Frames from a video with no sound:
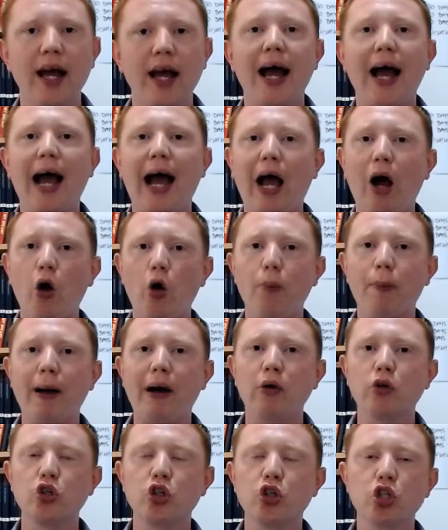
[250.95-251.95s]
how
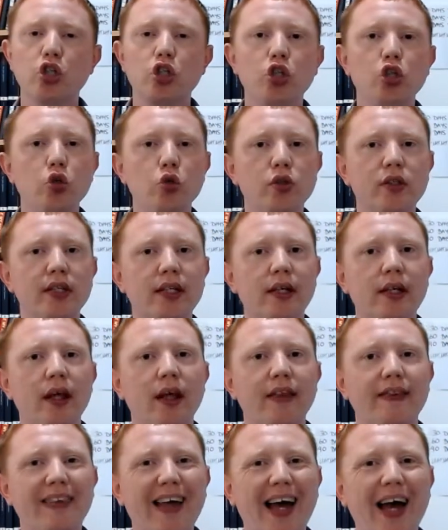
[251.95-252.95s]
about just using
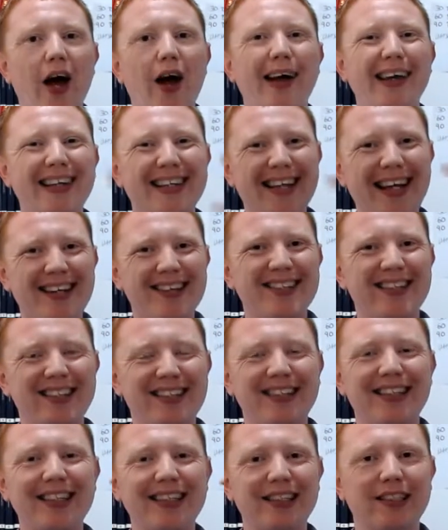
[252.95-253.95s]
that
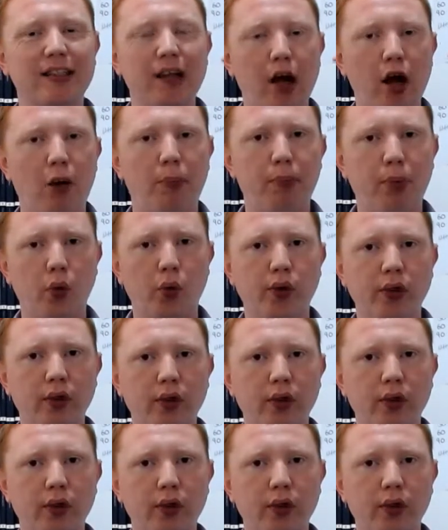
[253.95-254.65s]
identity start point?